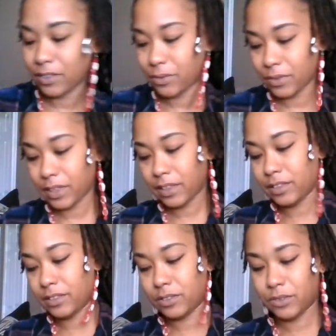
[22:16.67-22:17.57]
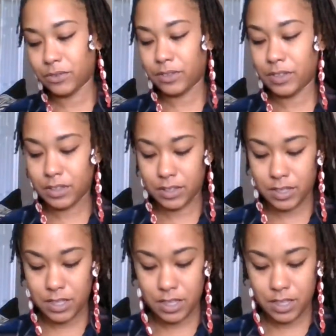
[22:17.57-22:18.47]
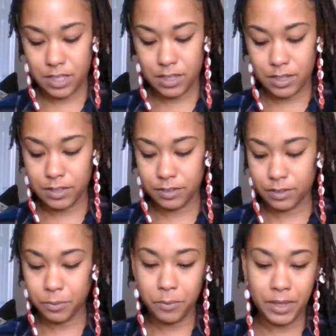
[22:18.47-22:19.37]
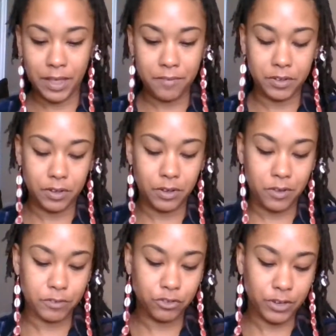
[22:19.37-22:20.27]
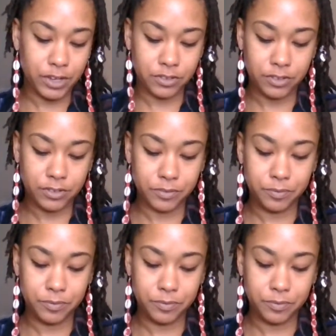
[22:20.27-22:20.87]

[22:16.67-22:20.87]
Okay, so let's see what we got for the law of attraction.